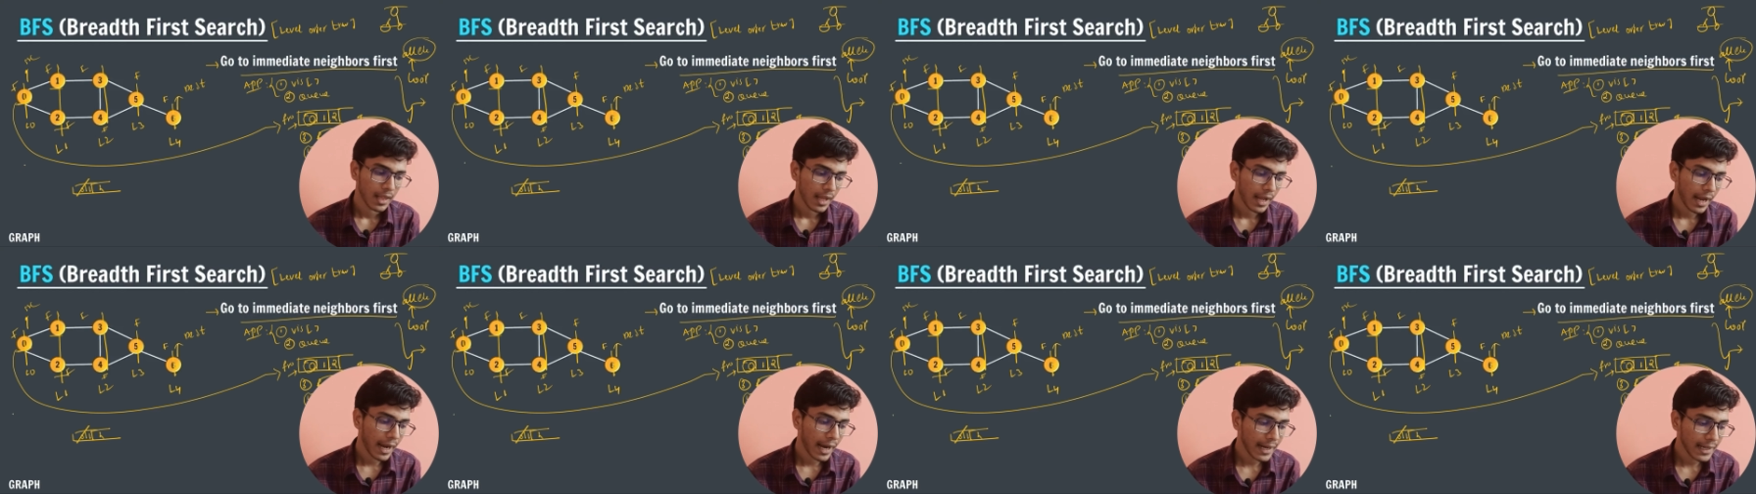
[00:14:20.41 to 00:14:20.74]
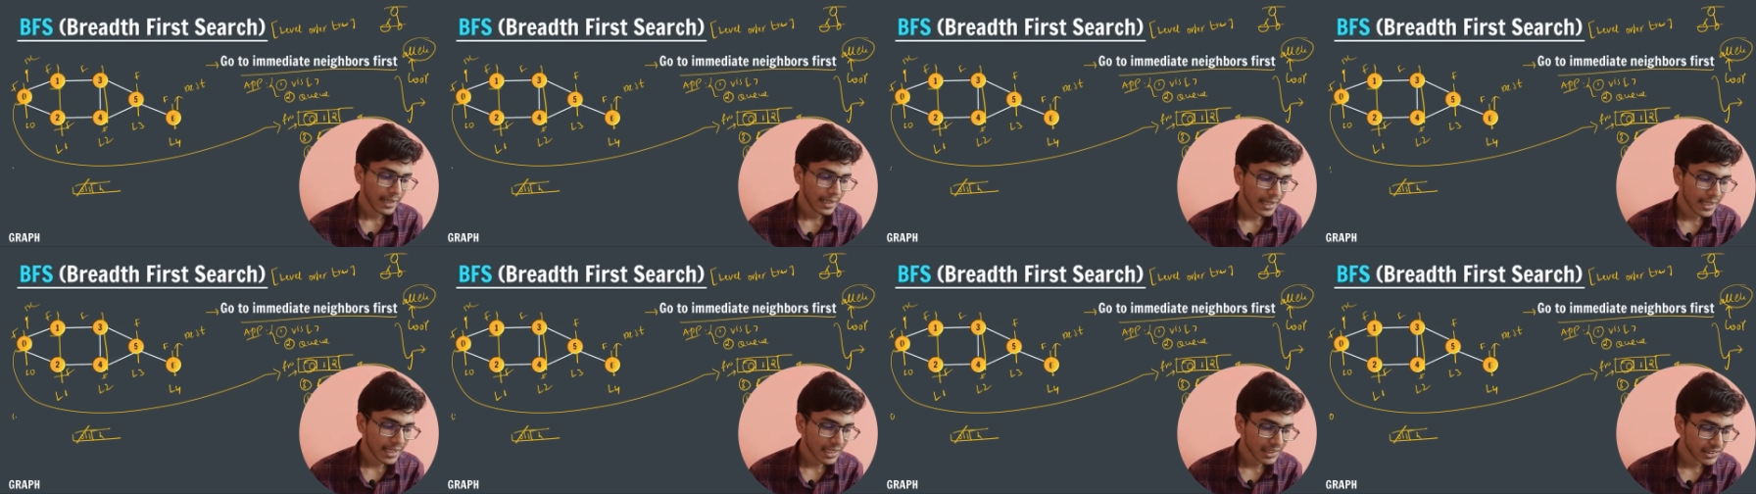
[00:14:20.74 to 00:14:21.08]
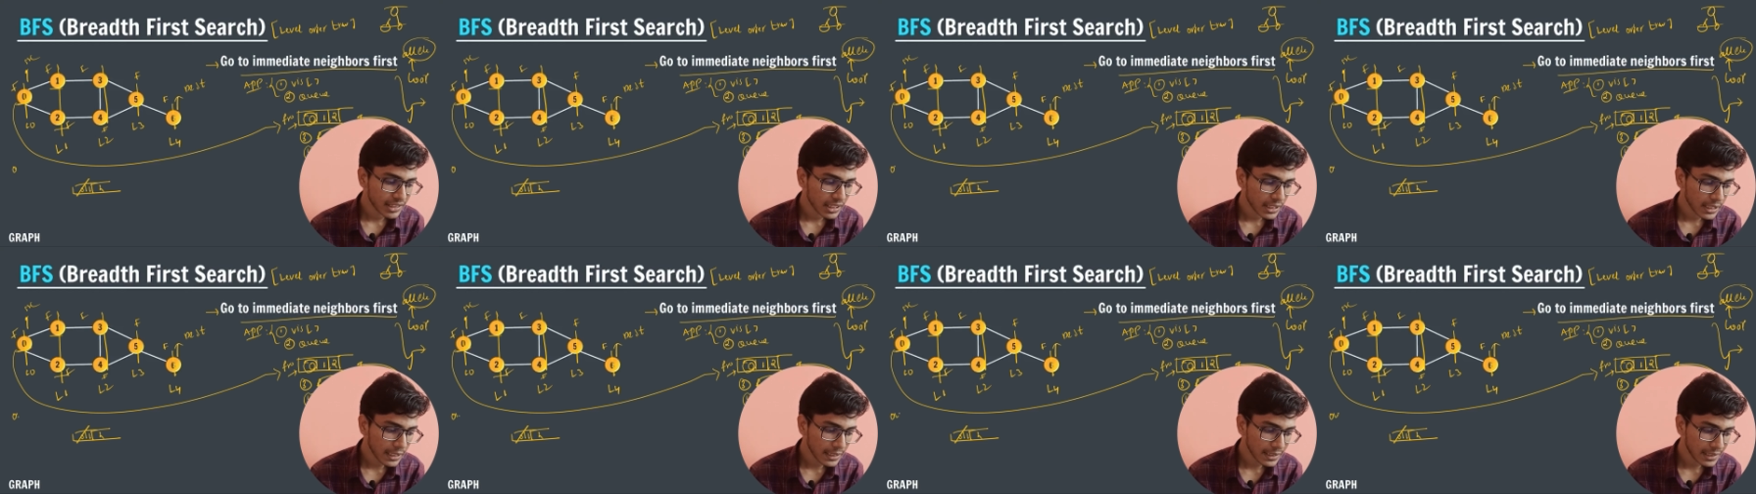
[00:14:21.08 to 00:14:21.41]
and let us
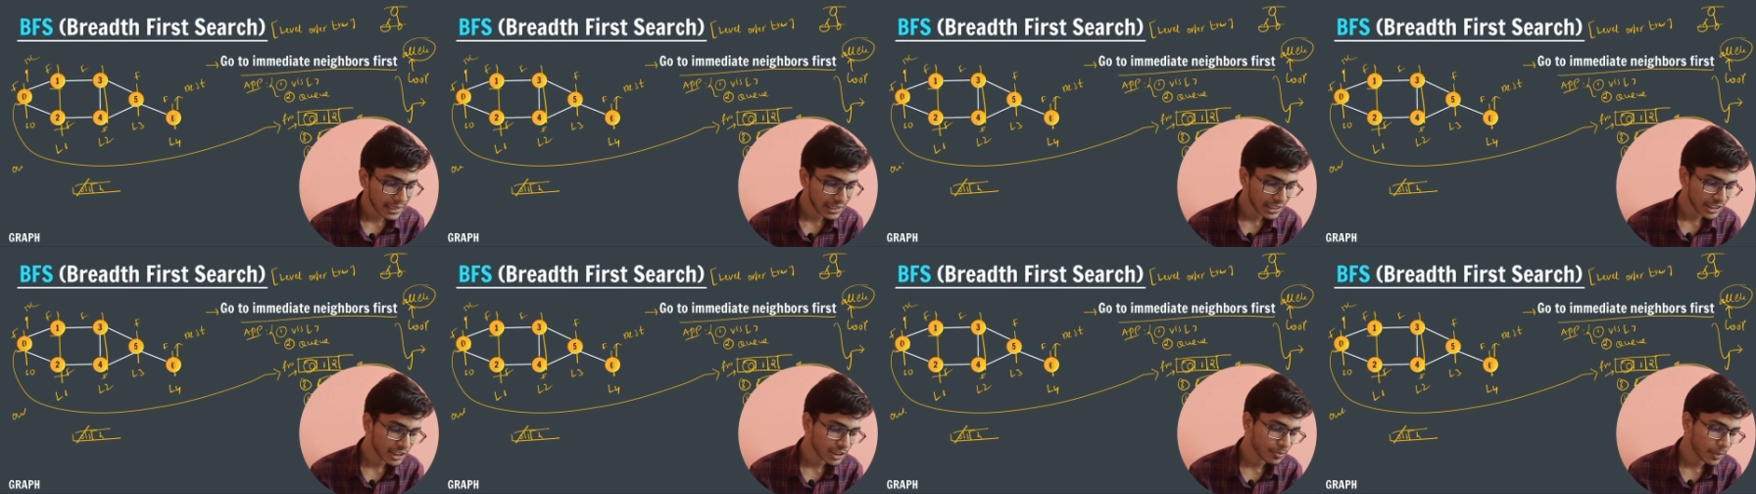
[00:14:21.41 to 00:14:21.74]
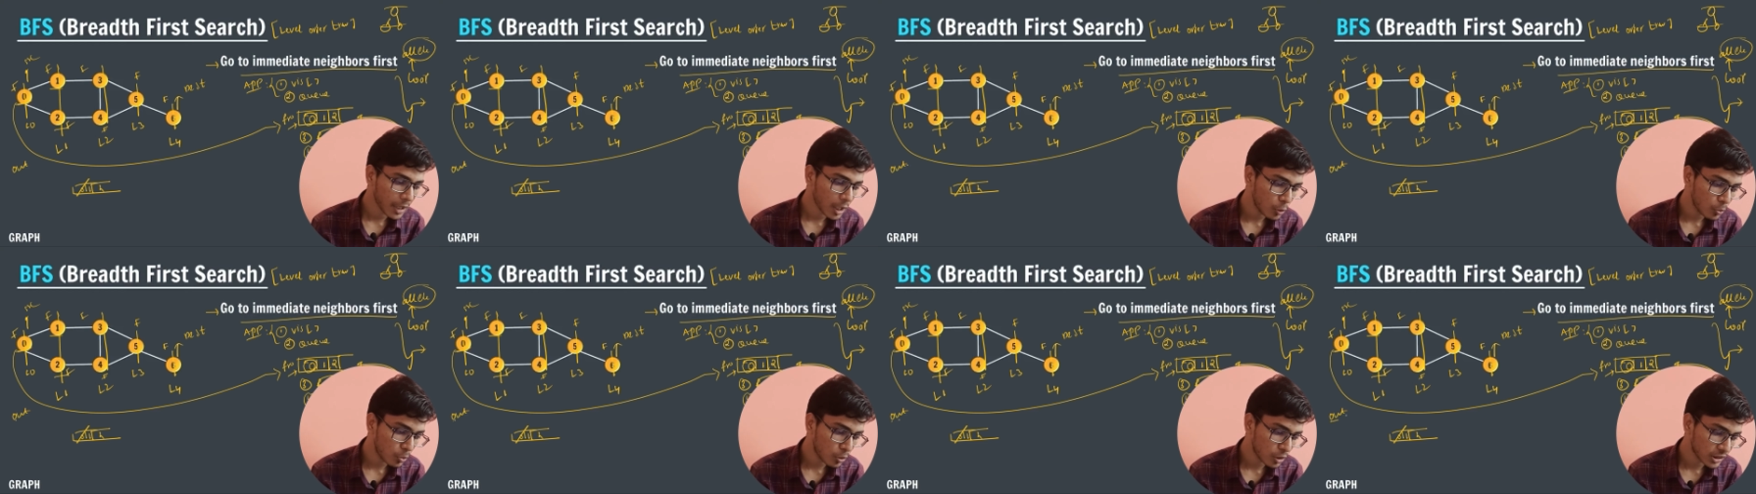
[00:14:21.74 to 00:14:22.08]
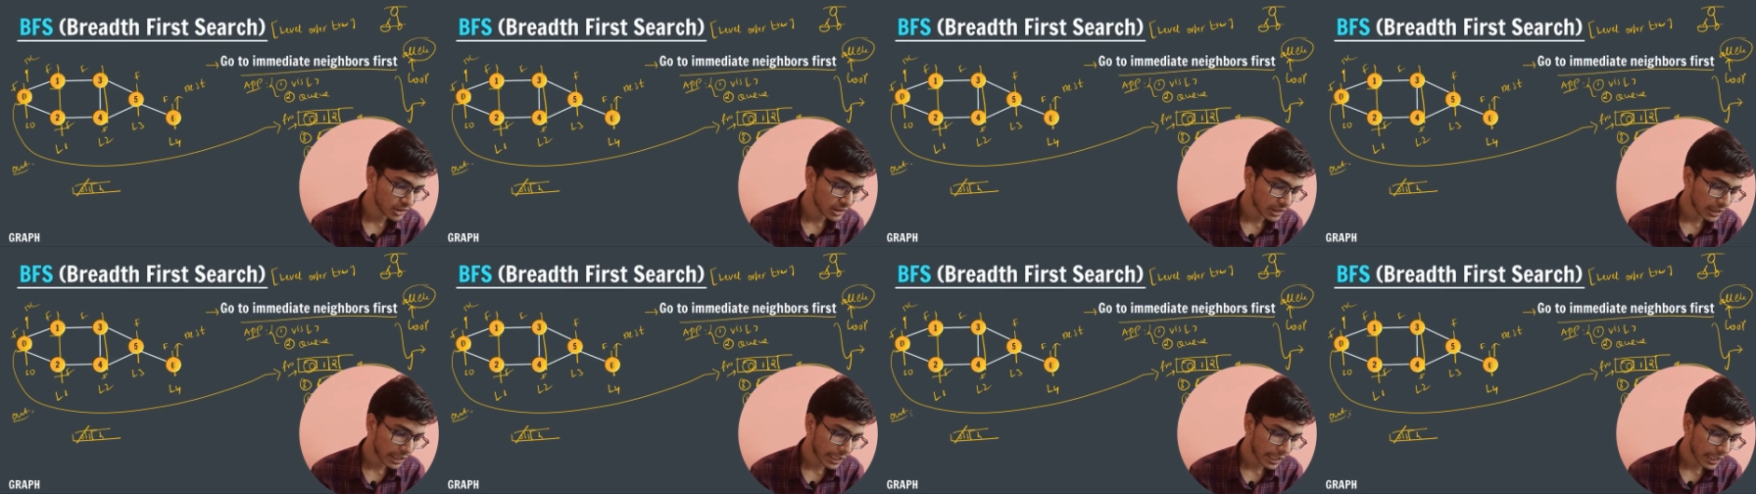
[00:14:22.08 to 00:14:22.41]
say that this is my output
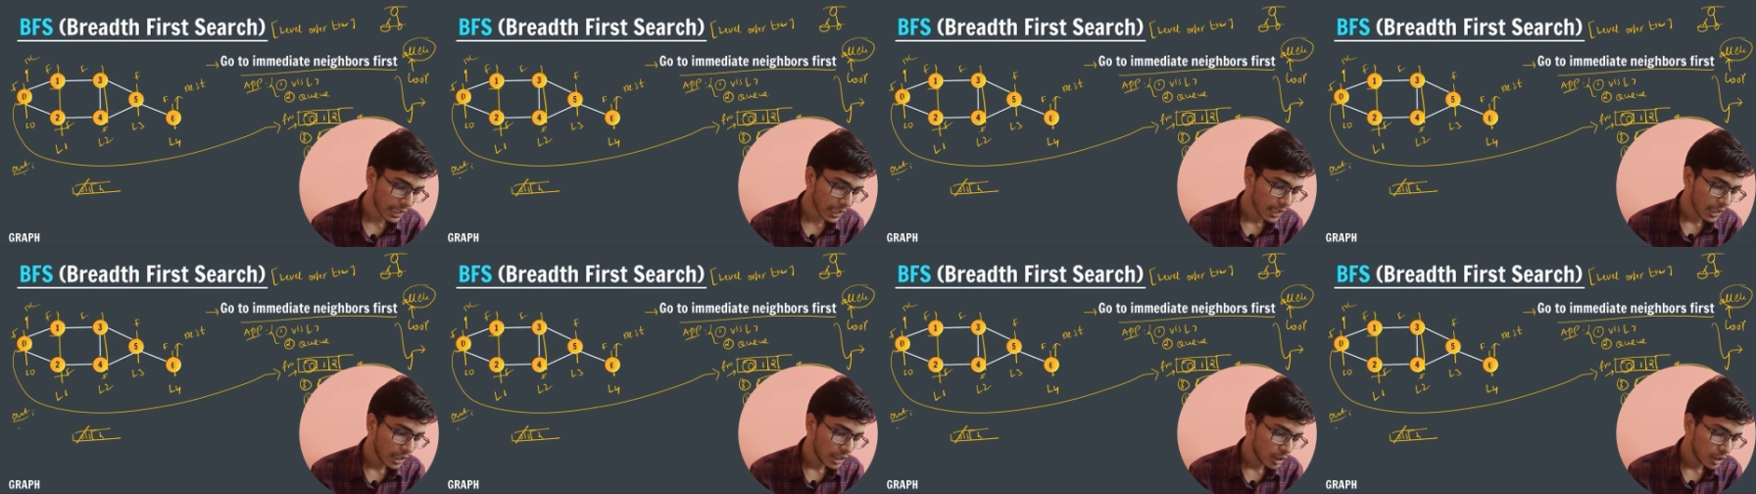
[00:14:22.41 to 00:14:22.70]
screen.